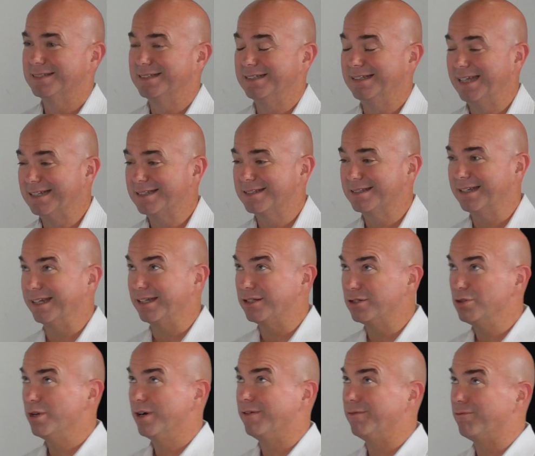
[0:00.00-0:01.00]
See, that's like
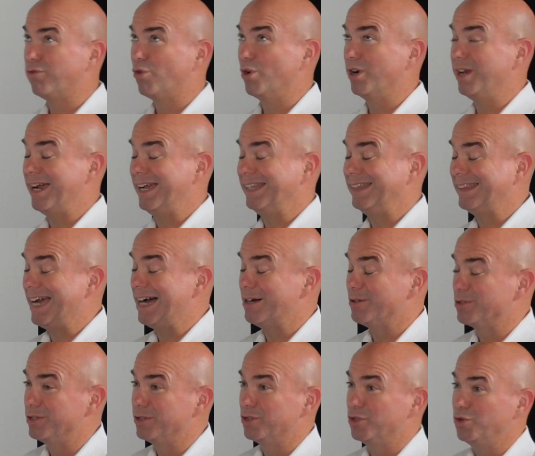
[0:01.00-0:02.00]

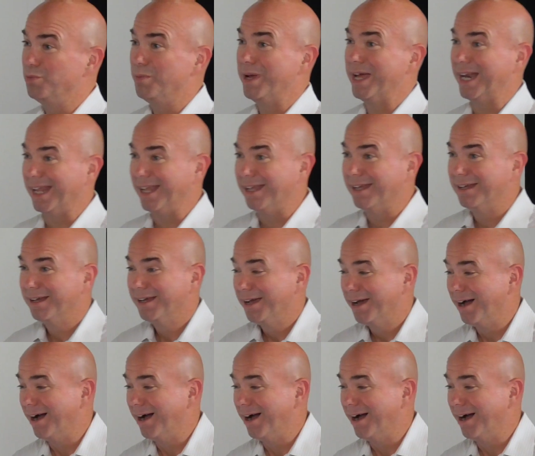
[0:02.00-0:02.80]
249,000 too many. Yeah.